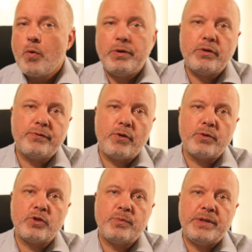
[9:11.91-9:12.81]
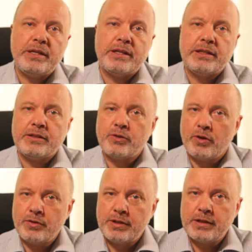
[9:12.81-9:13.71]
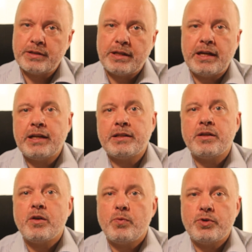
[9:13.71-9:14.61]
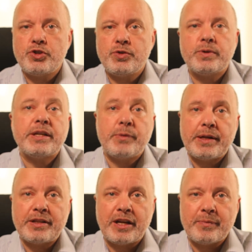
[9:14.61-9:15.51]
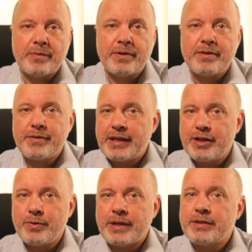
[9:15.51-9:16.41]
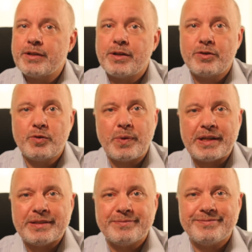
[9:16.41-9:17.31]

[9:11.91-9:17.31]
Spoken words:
We look forward to be in contact and wish you a great time. Thank you and goodbye.